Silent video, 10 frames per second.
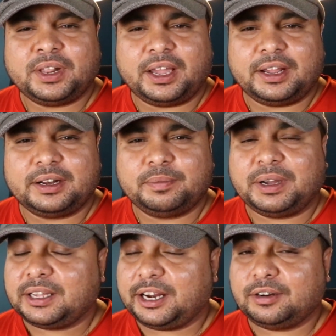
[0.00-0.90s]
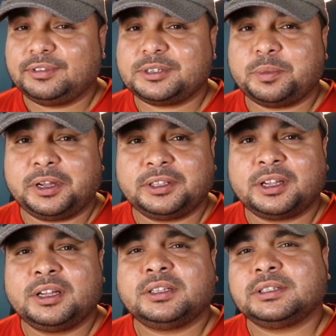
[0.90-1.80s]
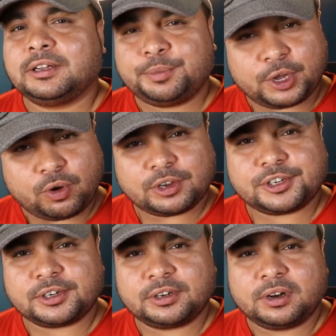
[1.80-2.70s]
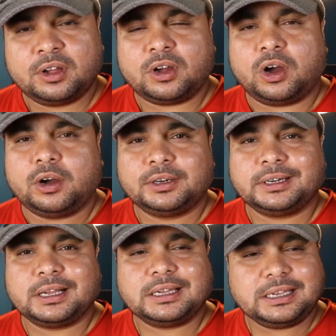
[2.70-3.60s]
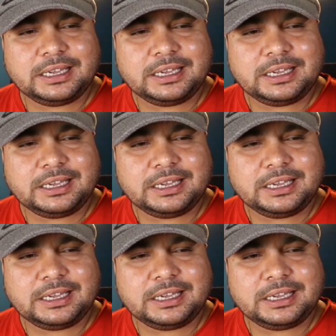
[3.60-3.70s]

And by the end of this month, there'll be a question on